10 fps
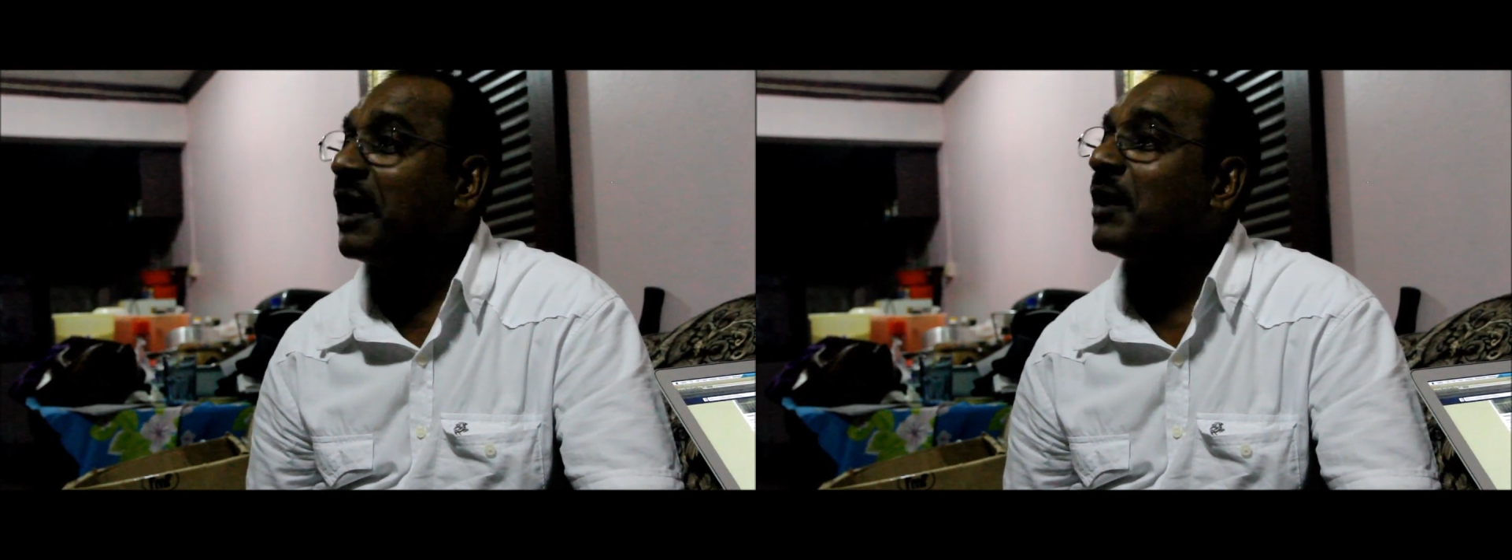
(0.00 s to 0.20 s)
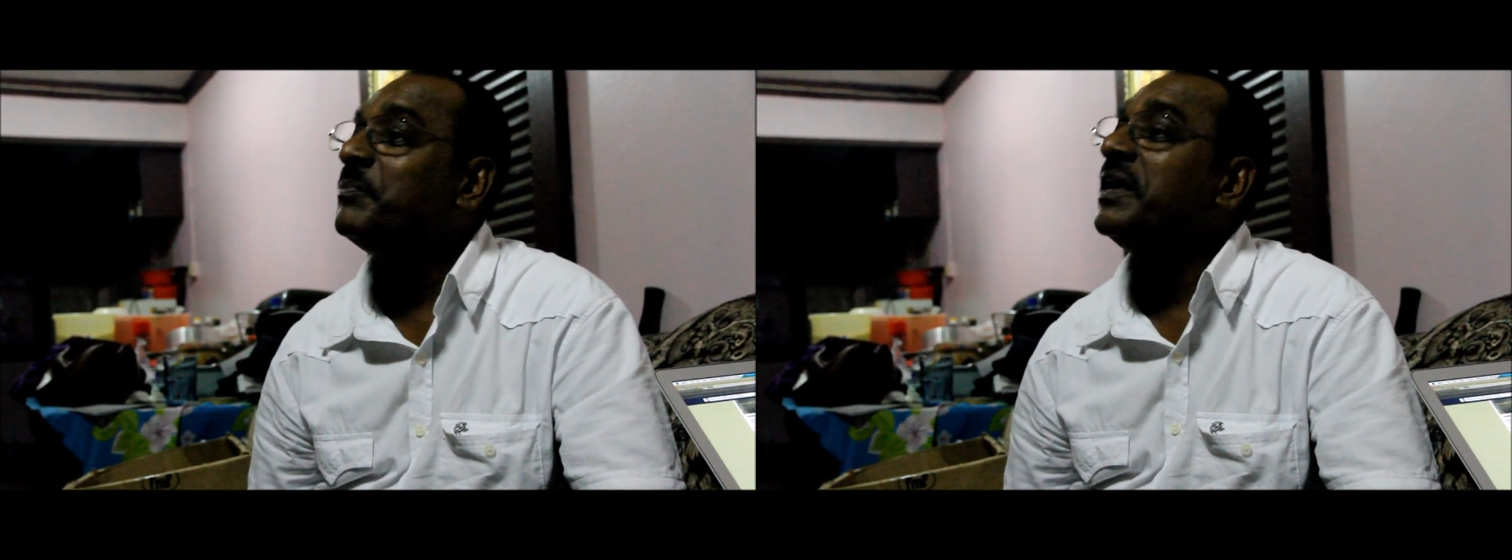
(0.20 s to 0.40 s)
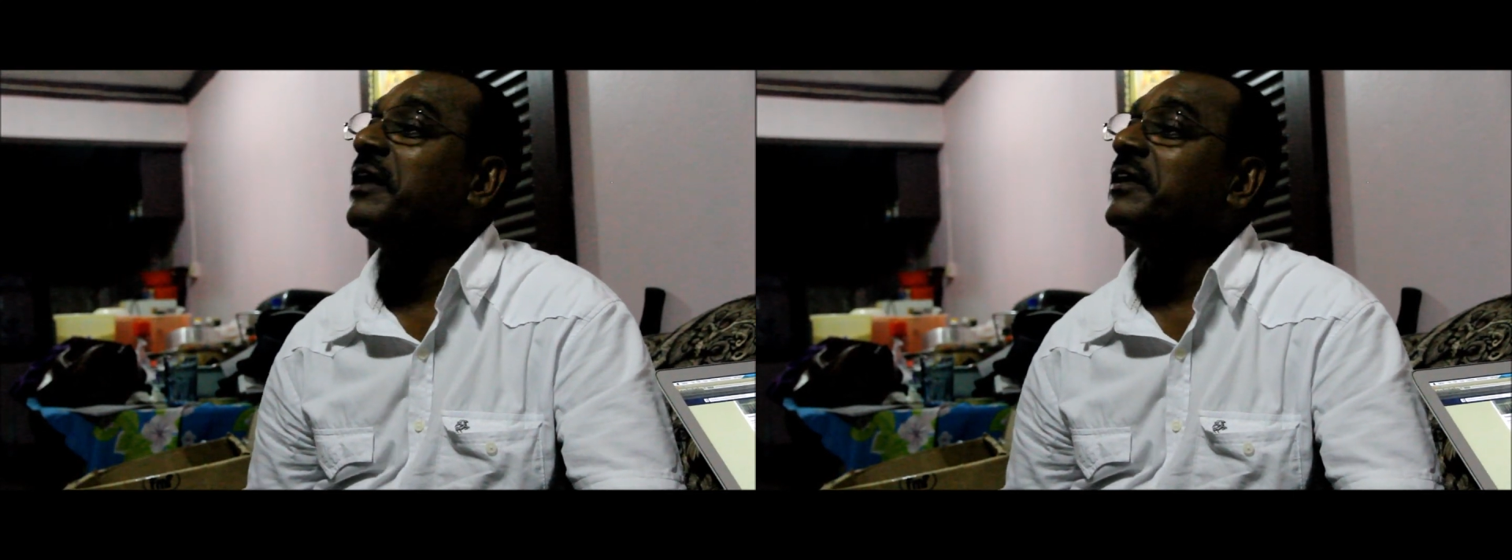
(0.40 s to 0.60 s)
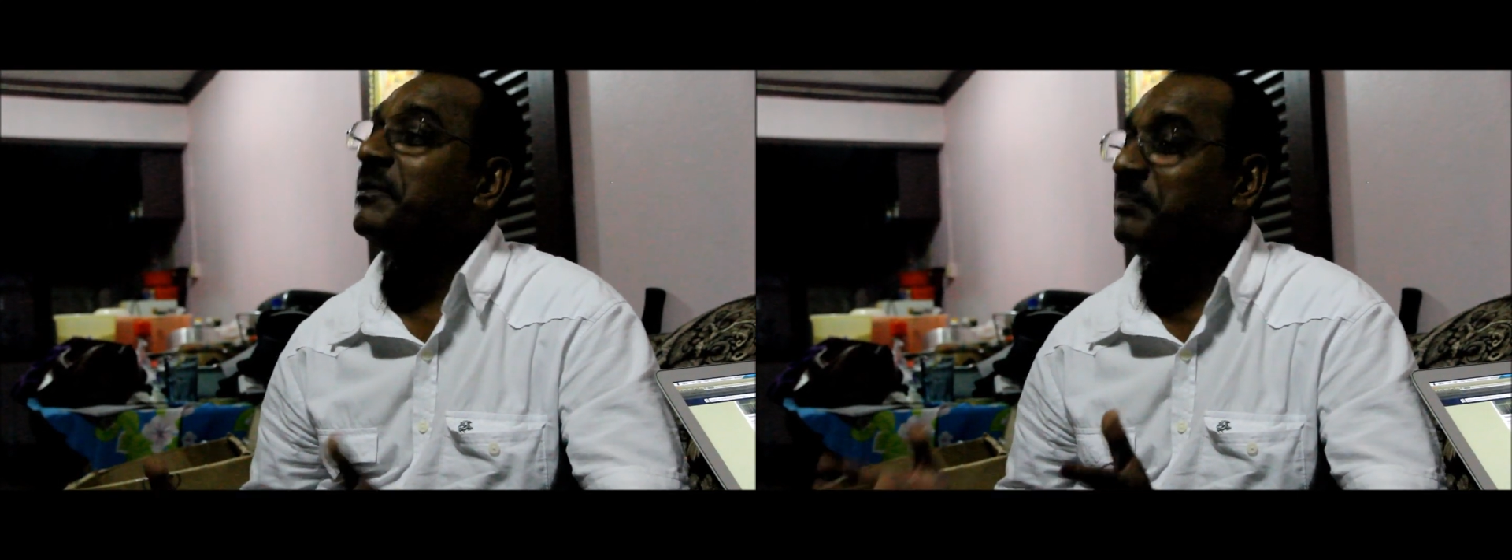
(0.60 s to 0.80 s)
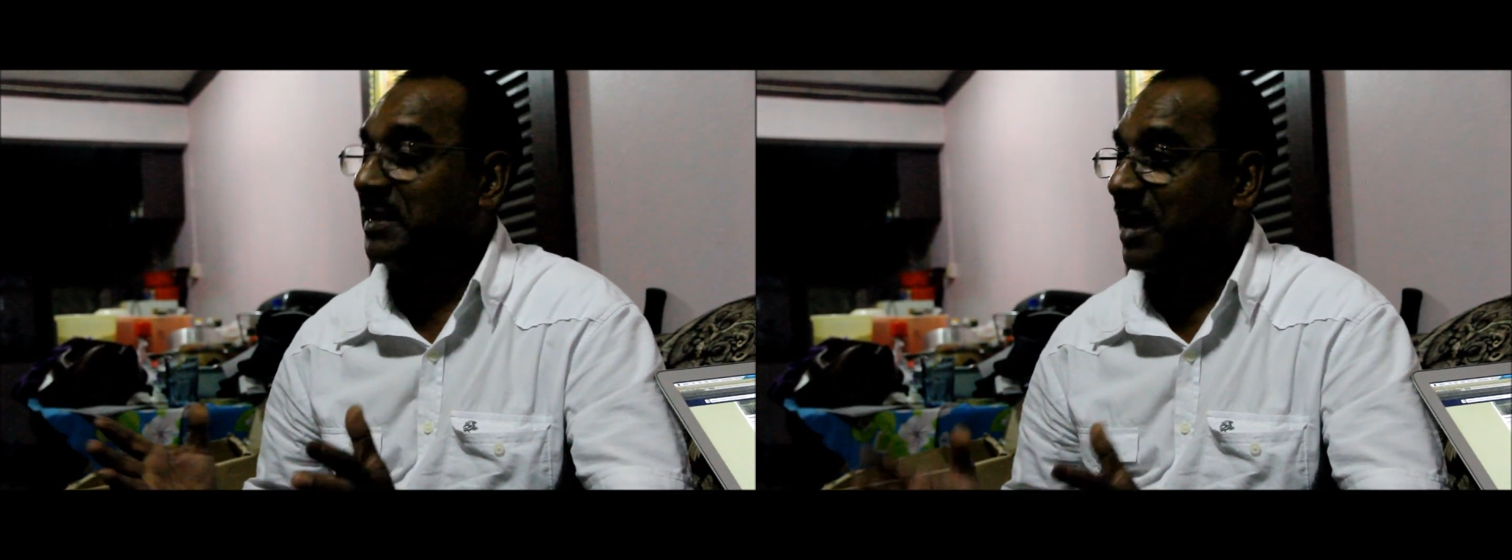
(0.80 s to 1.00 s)
a very
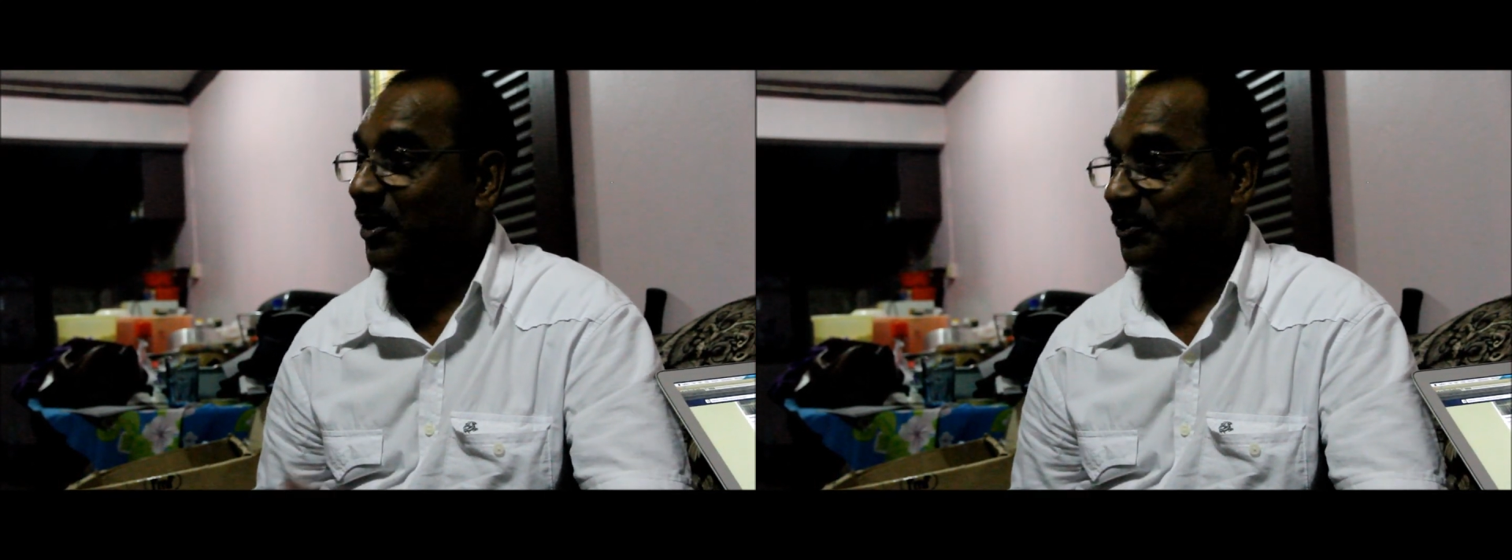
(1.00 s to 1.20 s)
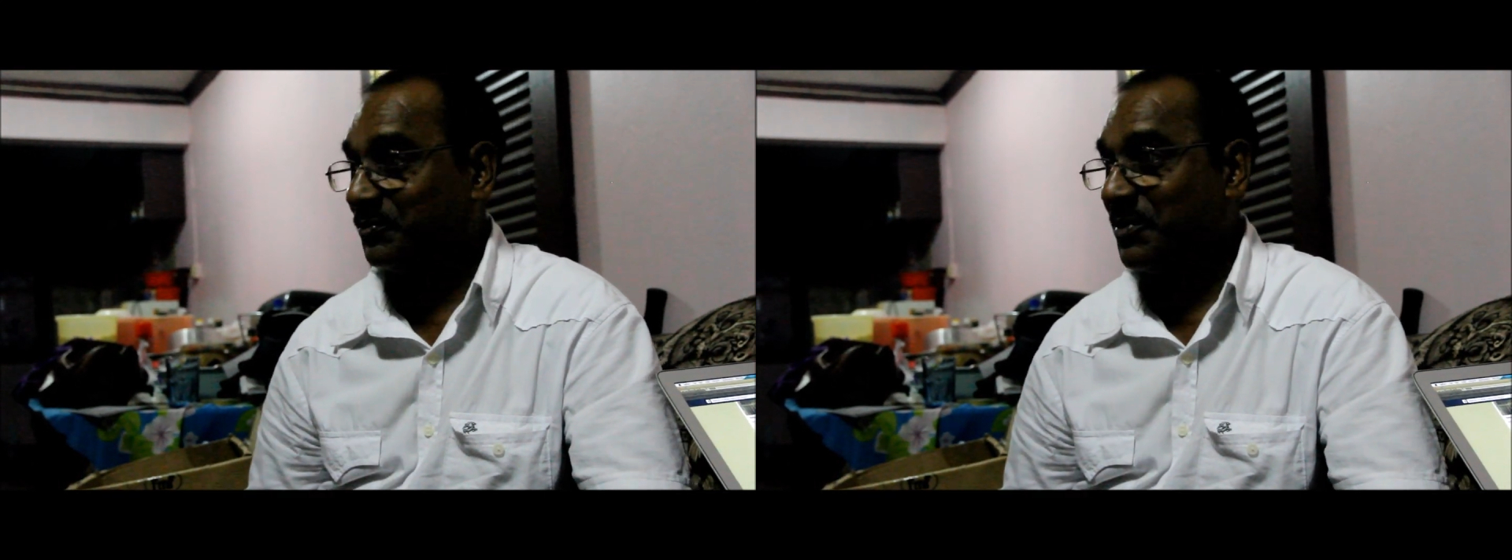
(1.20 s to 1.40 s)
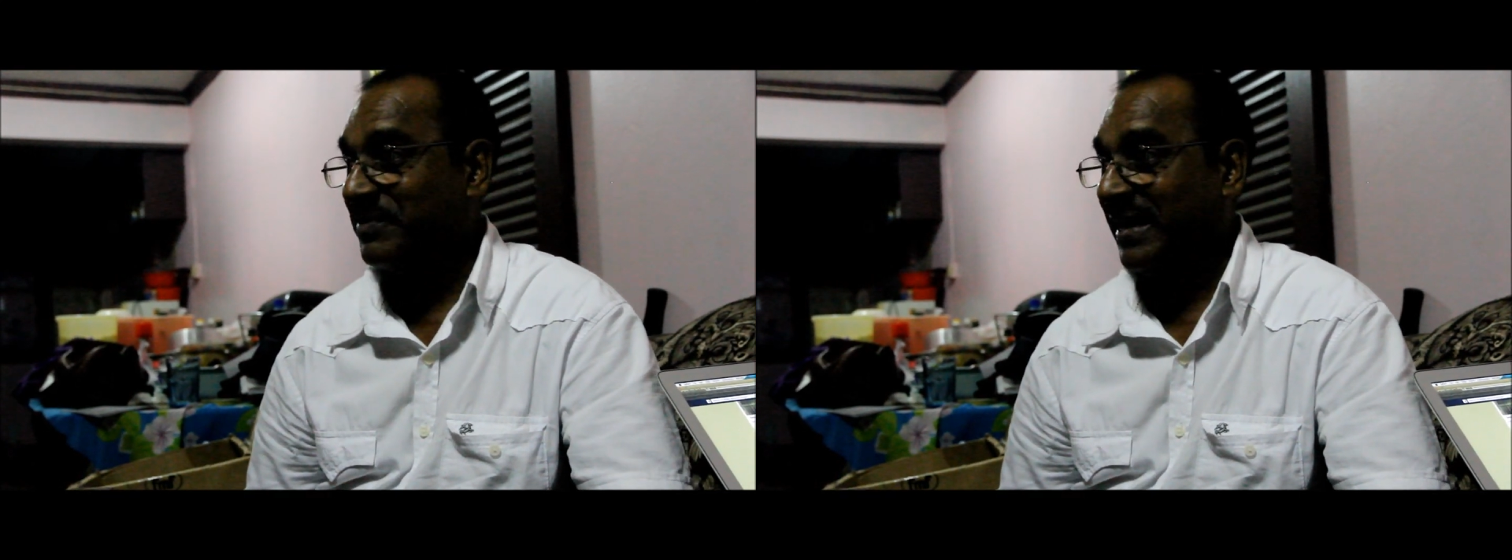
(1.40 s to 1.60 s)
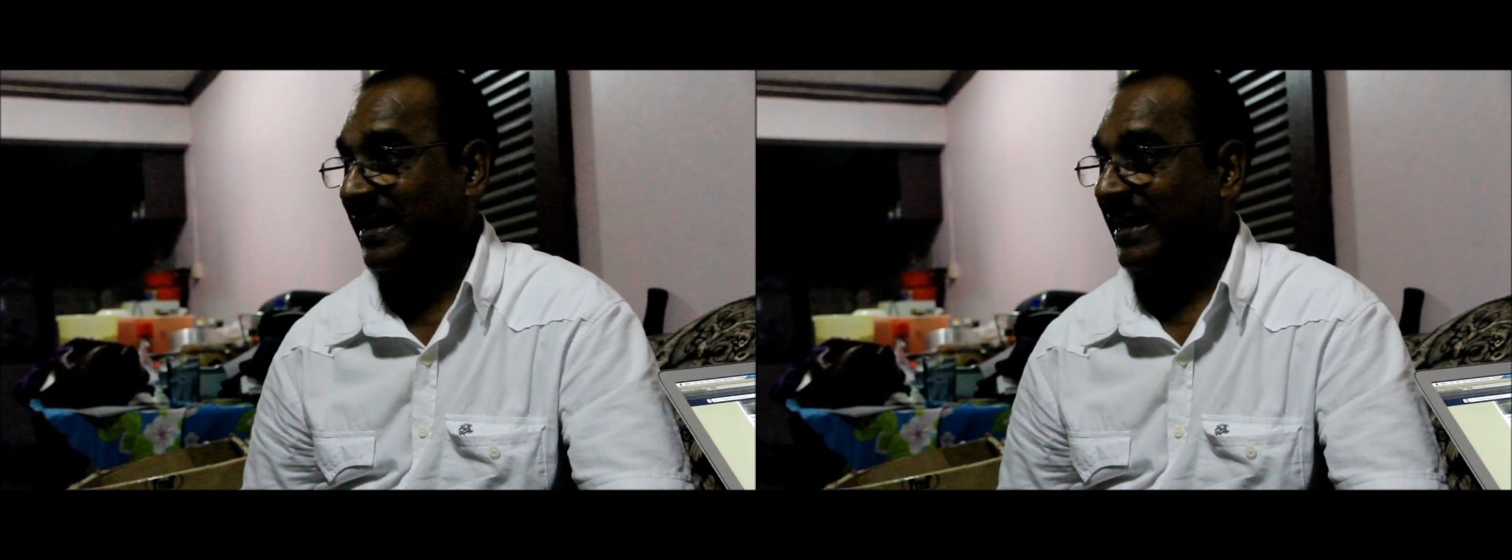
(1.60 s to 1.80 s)
big house for me,